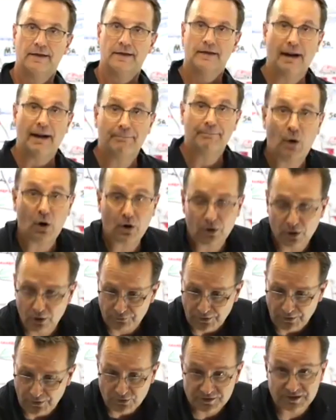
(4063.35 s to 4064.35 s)
I
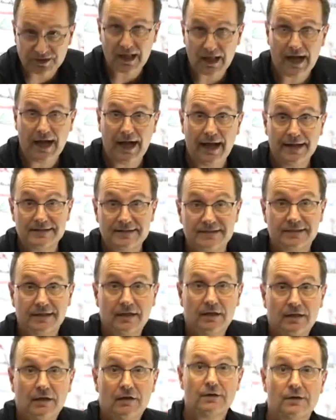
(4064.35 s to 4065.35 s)
borrowed those lines
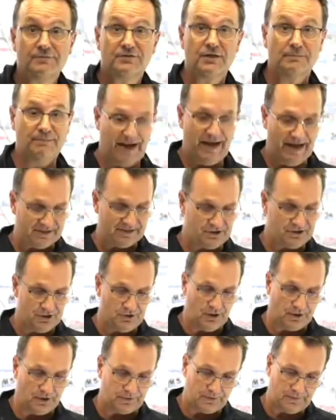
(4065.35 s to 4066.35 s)
from Sebastian
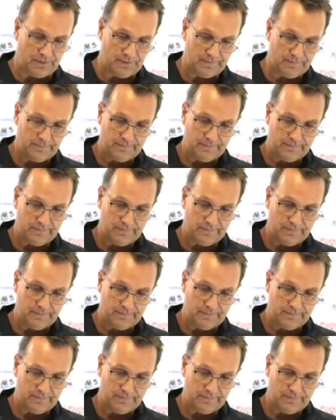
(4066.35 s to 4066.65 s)
Junger,